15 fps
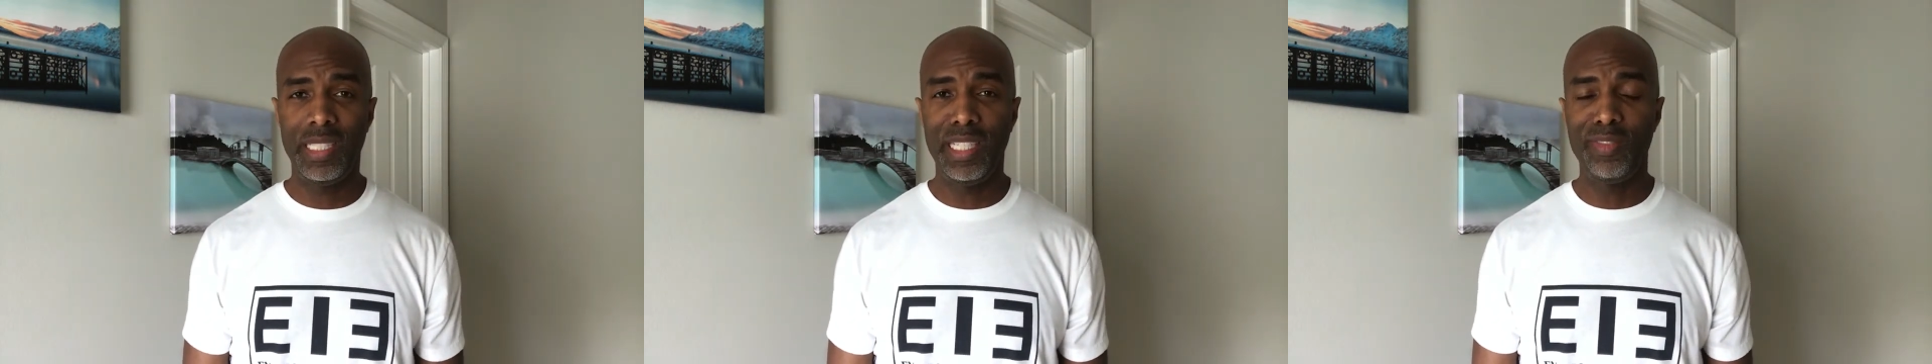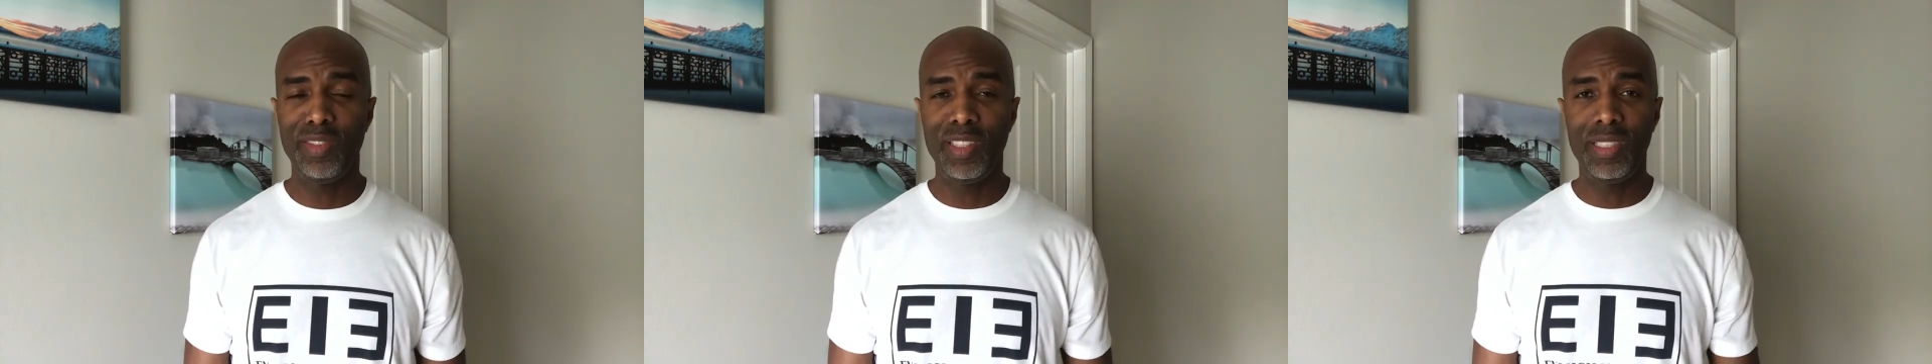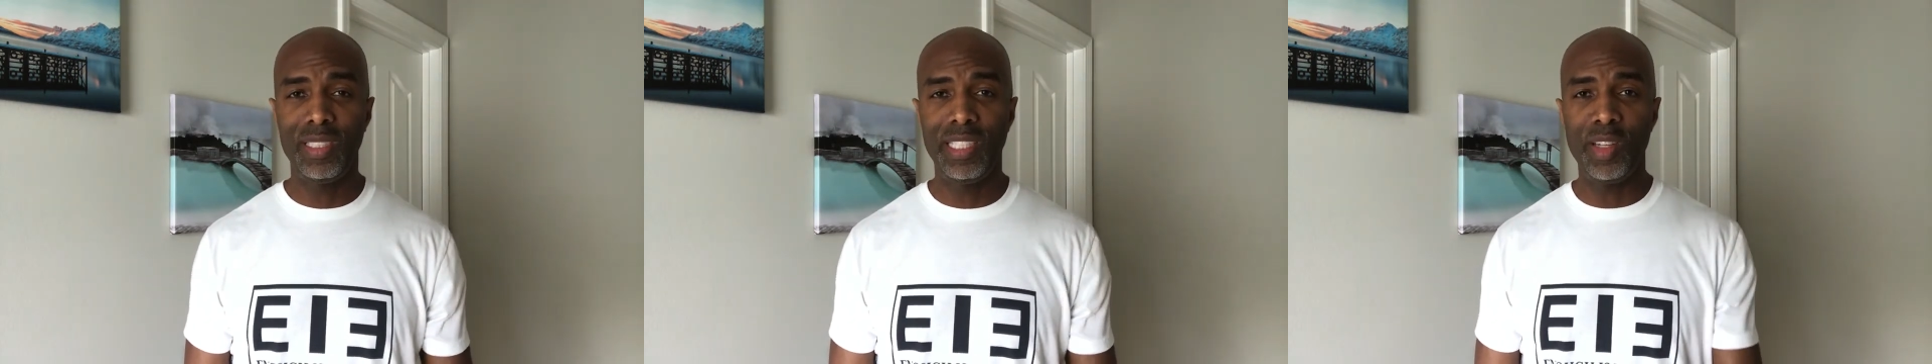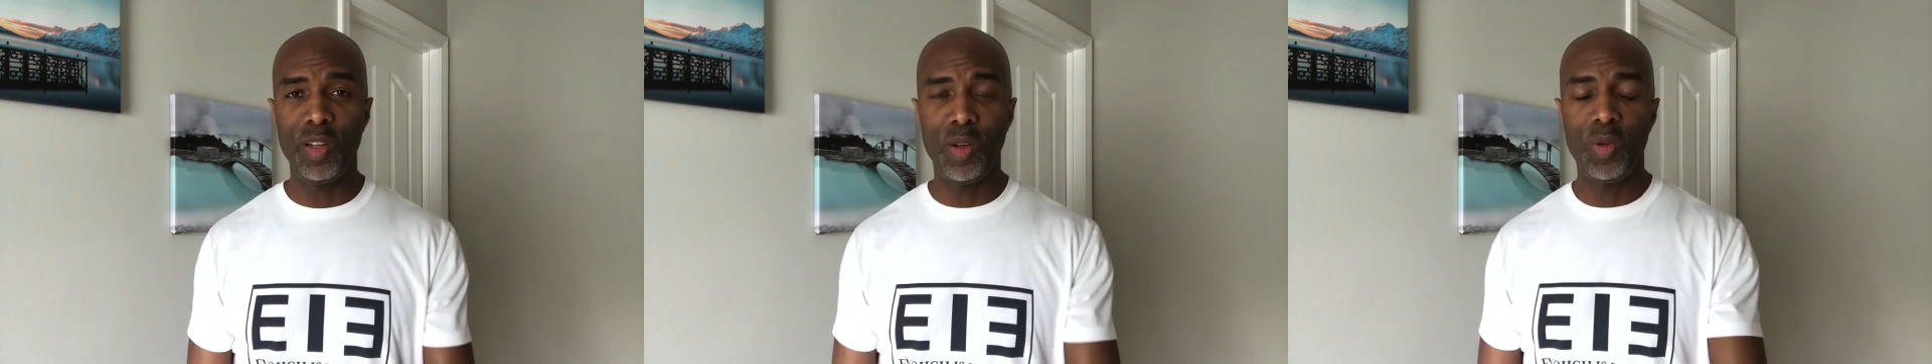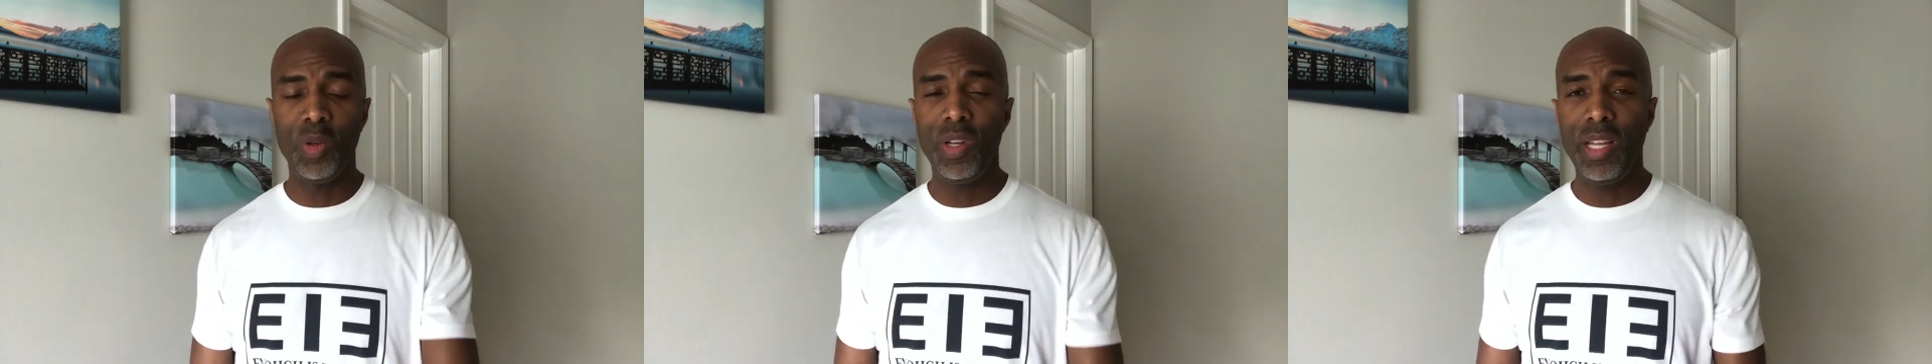Even, you
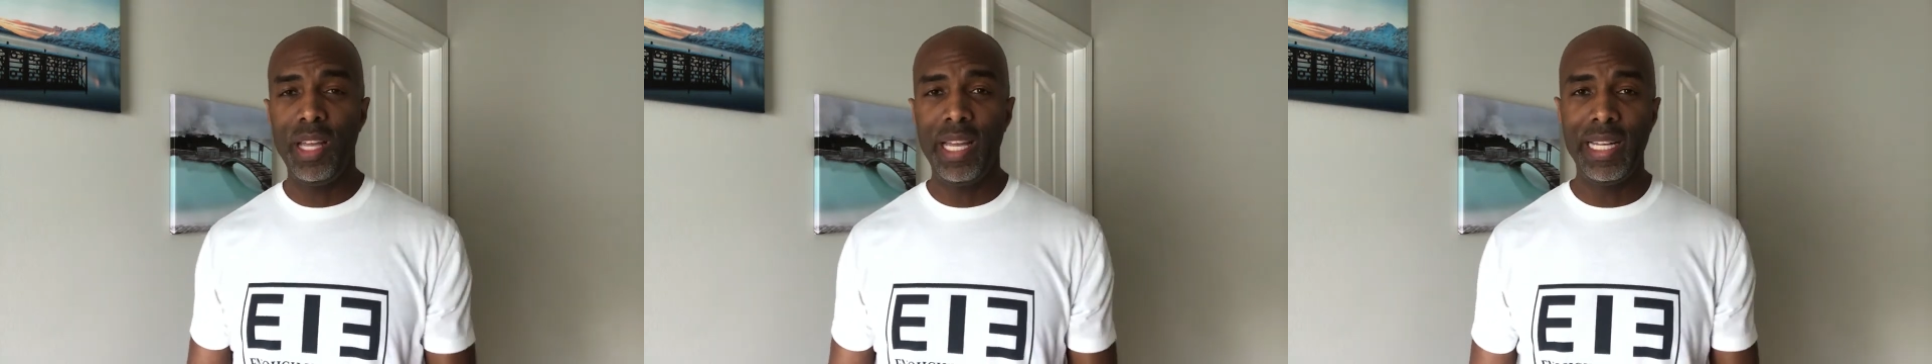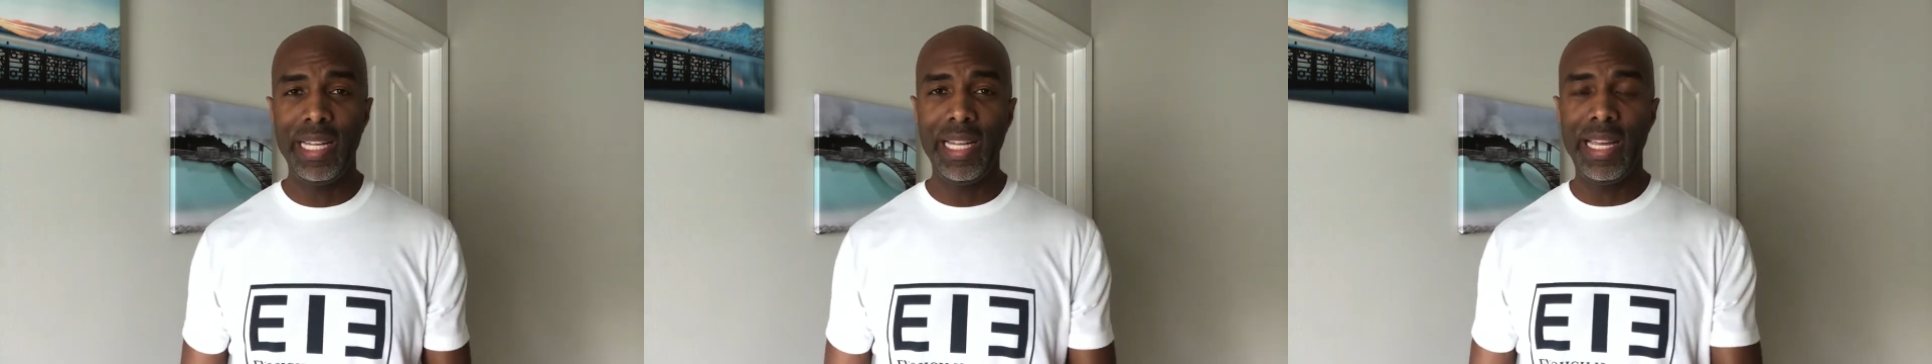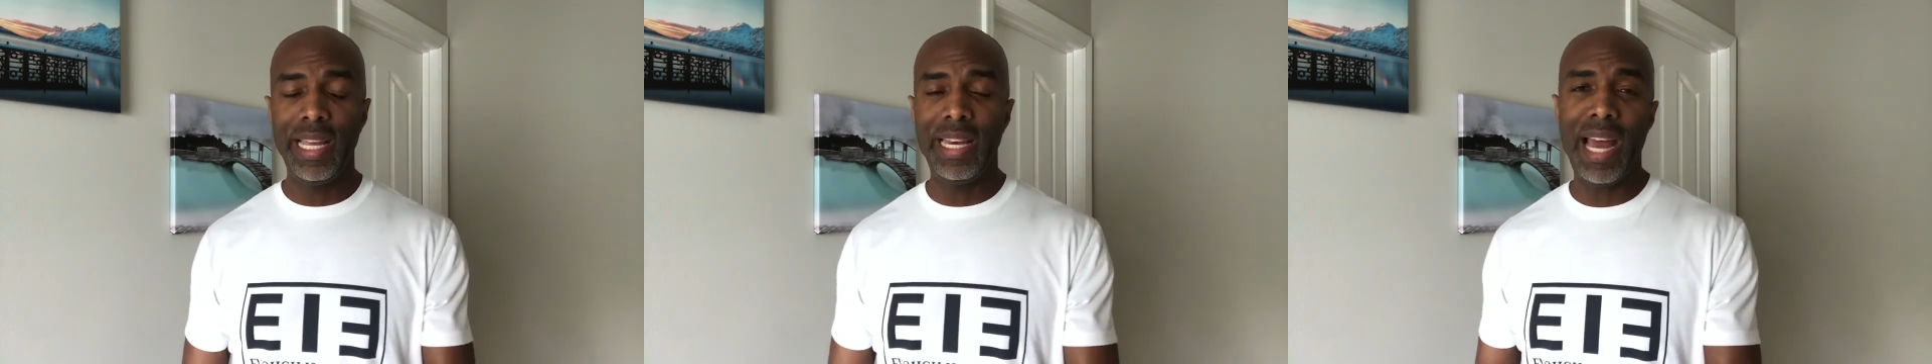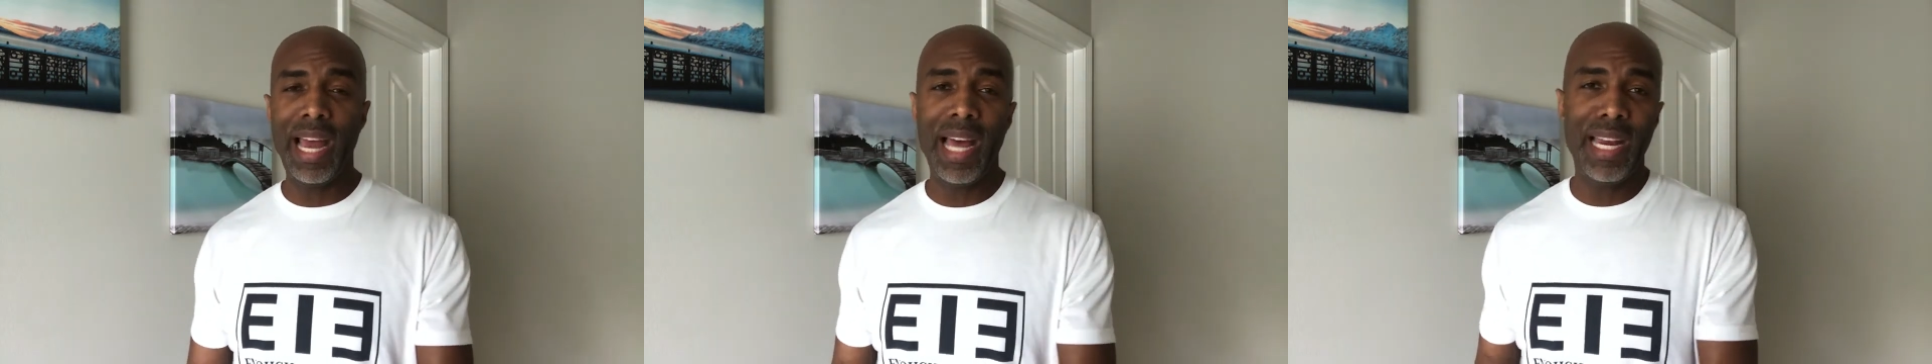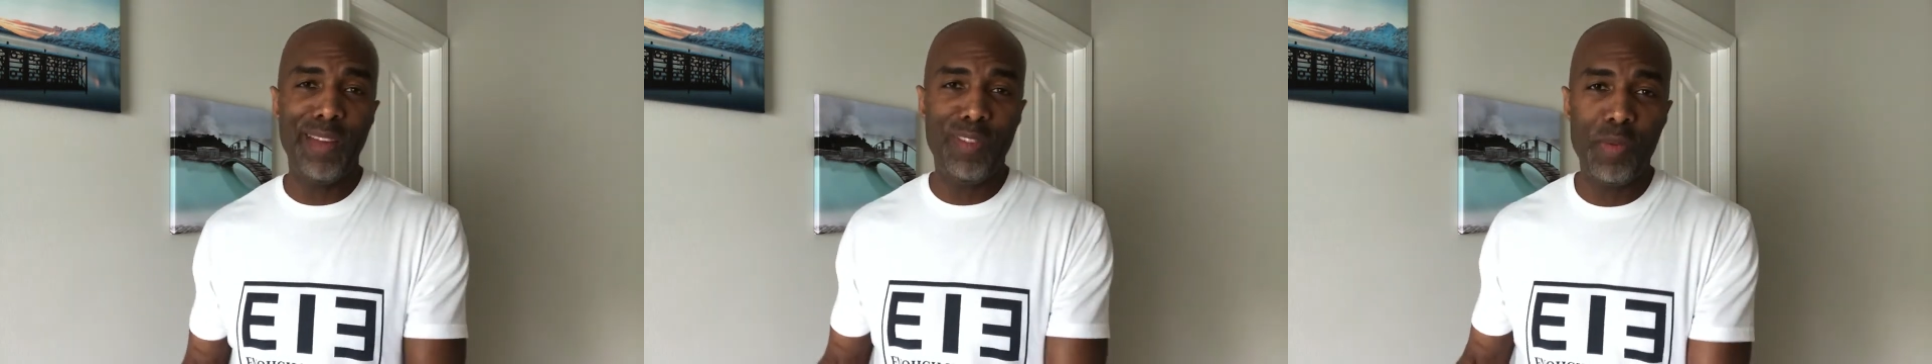know, and
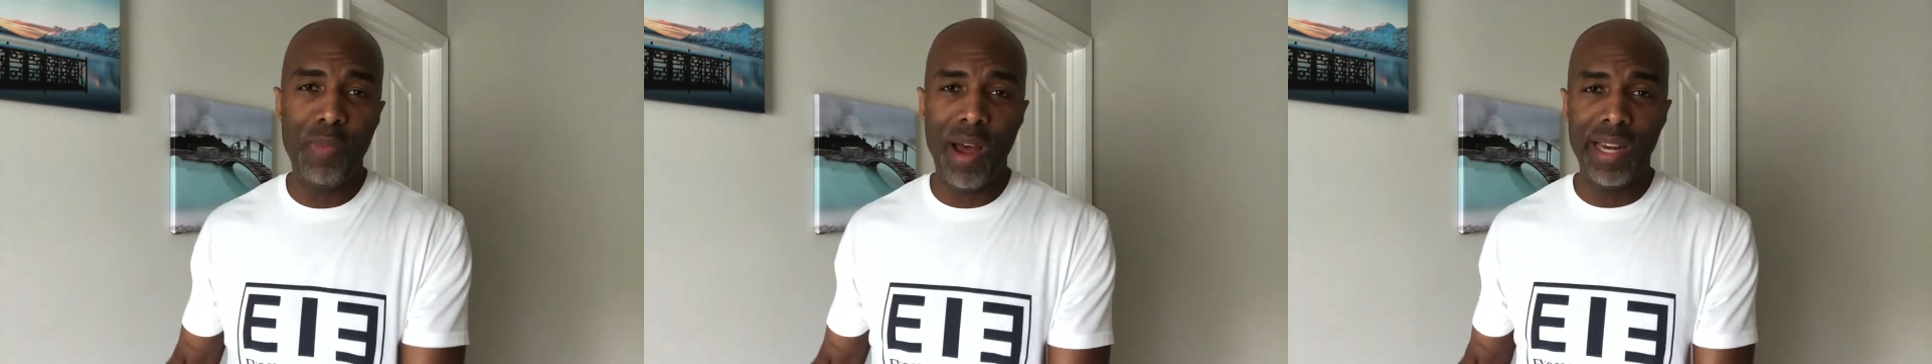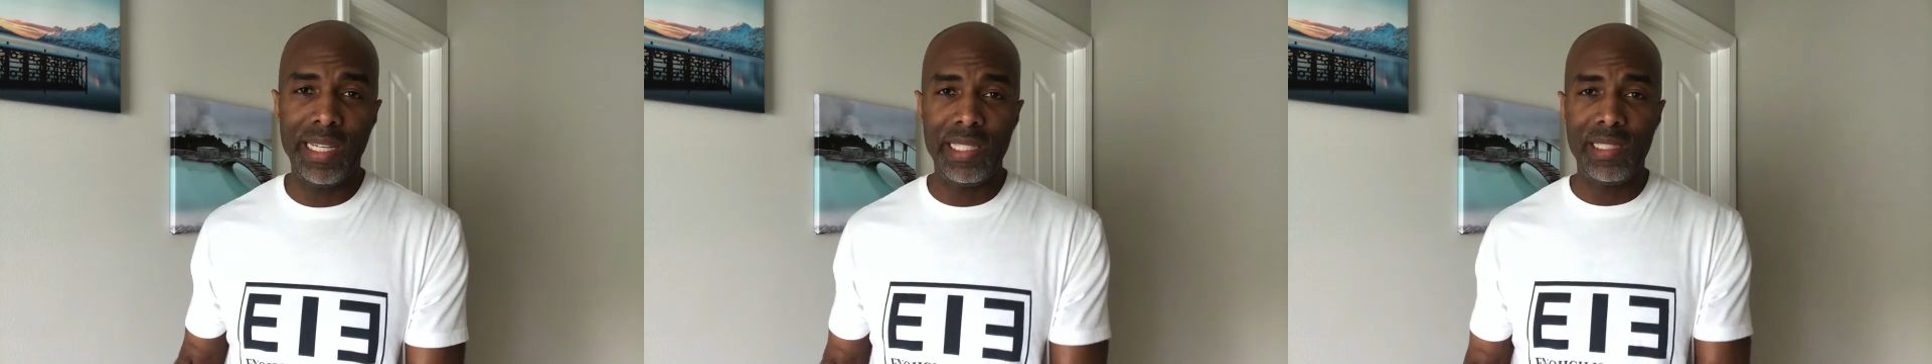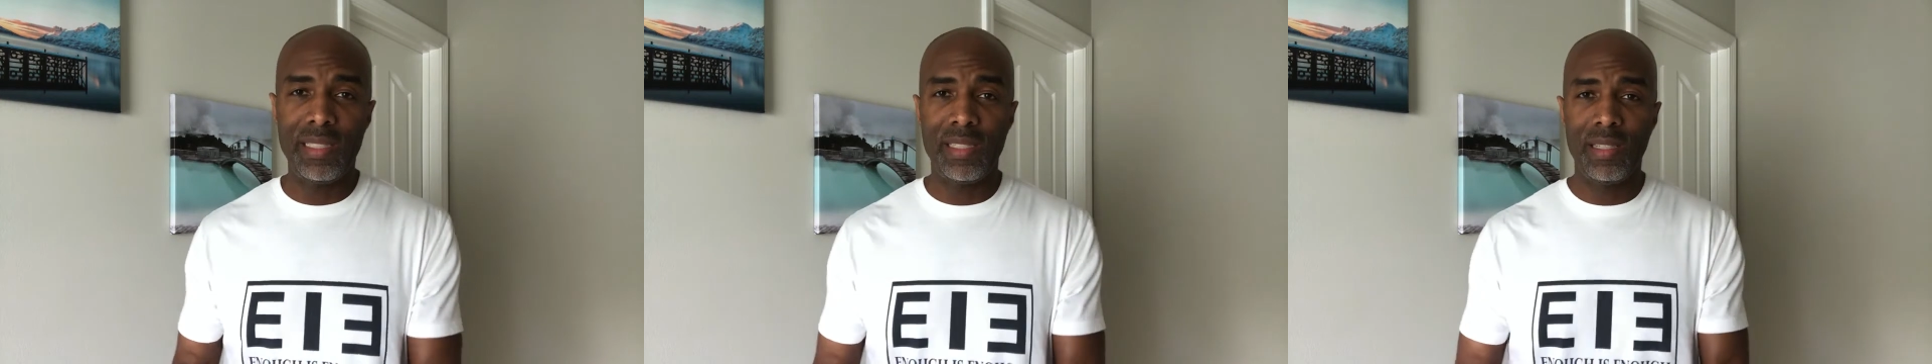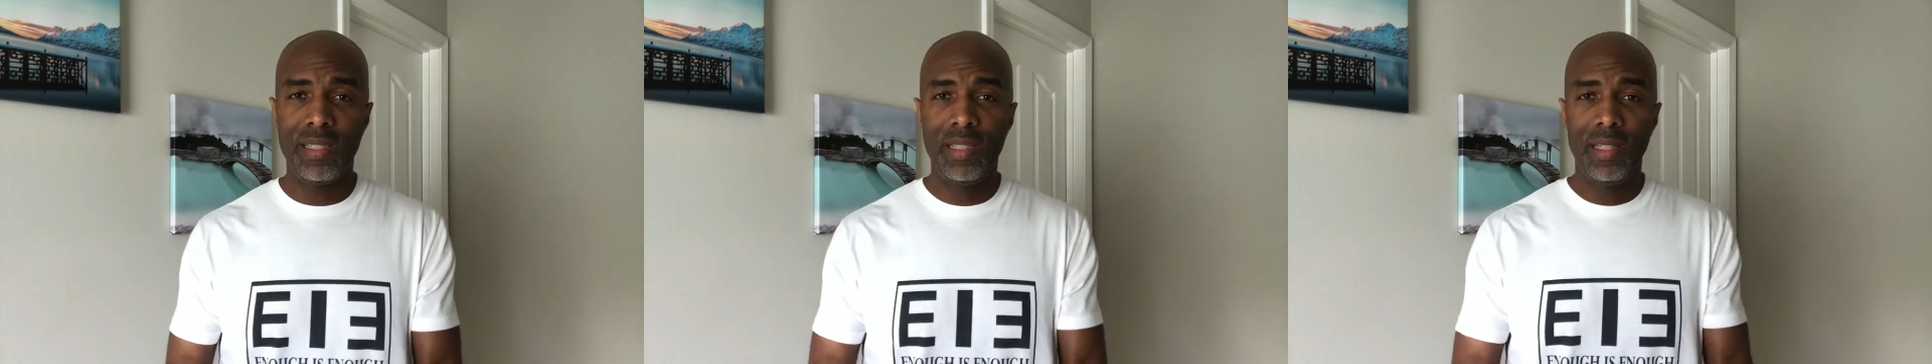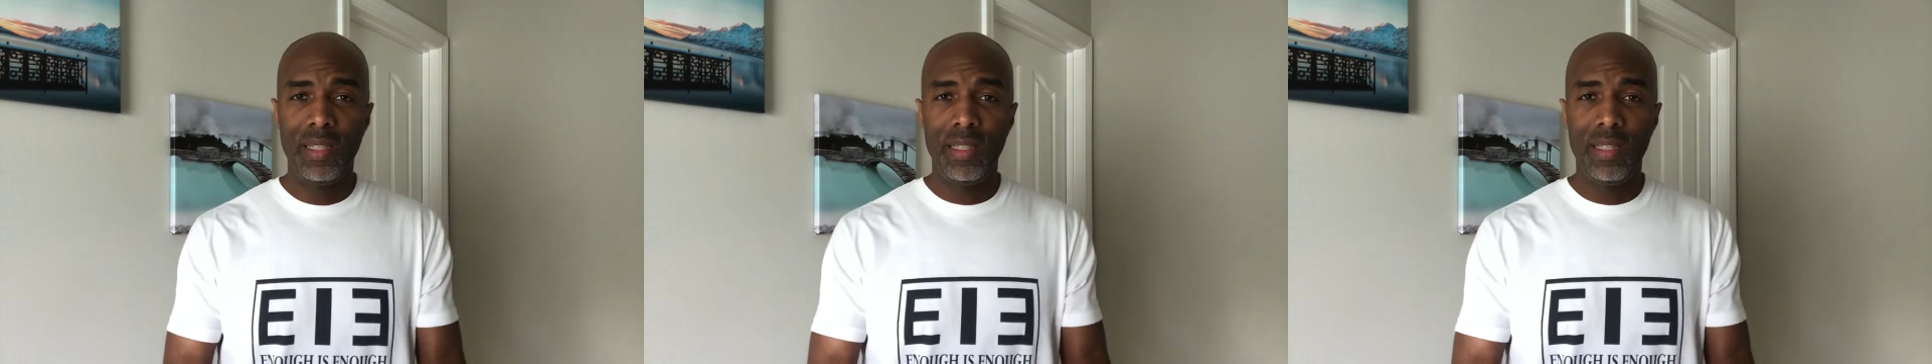not everybody's